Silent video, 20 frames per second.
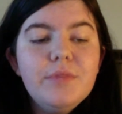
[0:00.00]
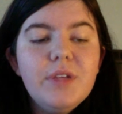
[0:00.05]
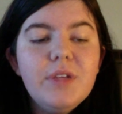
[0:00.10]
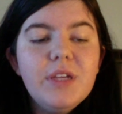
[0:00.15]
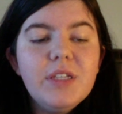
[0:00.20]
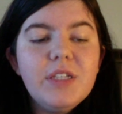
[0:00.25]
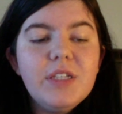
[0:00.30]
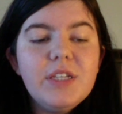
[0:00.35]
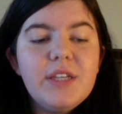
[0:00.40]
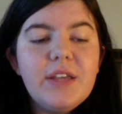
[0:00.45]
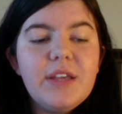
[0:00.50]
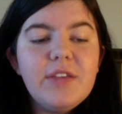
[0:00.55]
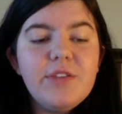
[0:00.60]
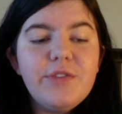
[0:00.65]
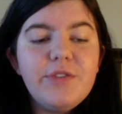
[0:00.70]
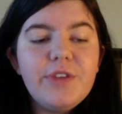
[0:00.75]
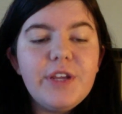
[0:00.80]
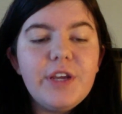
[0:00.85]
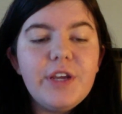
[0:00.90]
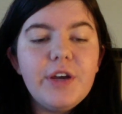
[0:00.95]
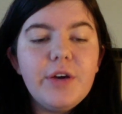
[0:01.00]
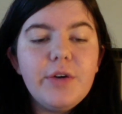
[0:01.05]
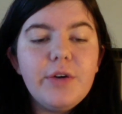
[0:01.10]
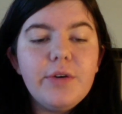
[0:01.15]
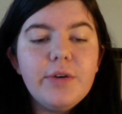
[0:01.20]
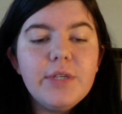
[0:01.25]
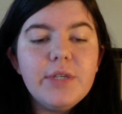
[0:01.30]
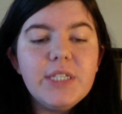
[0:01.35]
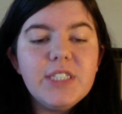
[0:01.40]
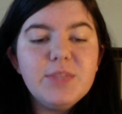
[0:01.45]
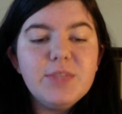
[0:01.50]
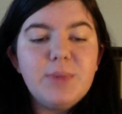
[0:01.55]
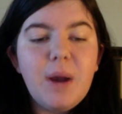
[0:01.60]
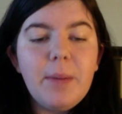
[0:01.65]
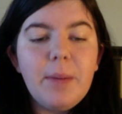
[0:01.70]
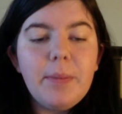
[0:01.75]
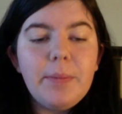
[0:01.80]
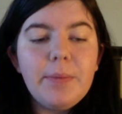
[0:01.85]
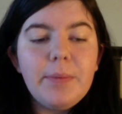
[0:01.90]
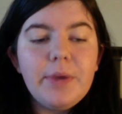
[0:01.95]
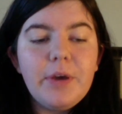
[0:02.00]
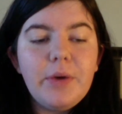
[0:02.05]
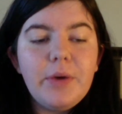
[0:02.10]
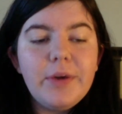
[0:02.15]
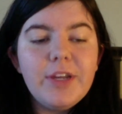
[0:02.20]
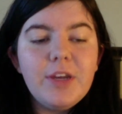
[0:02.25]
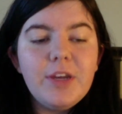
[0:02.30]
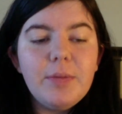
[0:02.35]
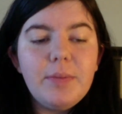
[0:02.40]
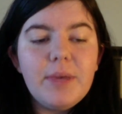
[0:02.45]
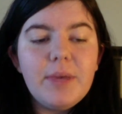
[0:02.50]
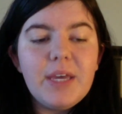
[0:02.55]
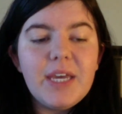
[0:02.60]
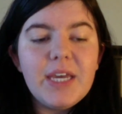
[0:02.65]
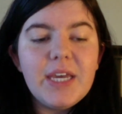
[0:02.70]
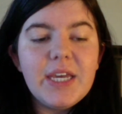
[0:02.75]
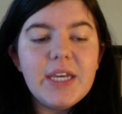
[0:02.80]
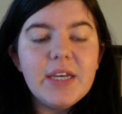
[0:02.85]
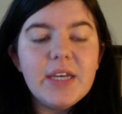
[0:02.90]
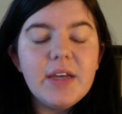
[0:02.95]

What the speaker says: Today's video is probably going to be